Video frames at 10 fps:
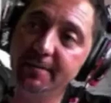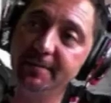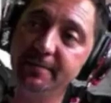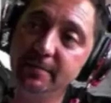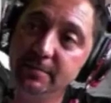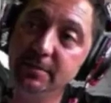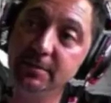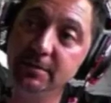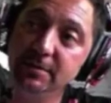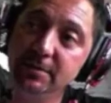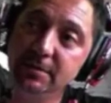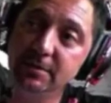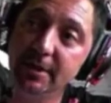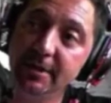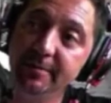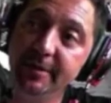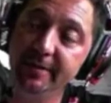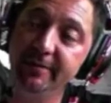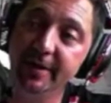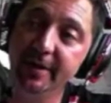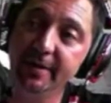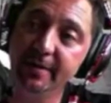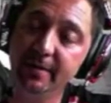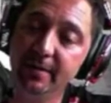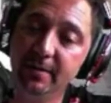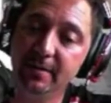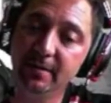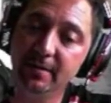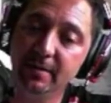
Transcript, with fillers: Just ordered one, a yeah. spider. Can you believe he's it? Eh? Telling me,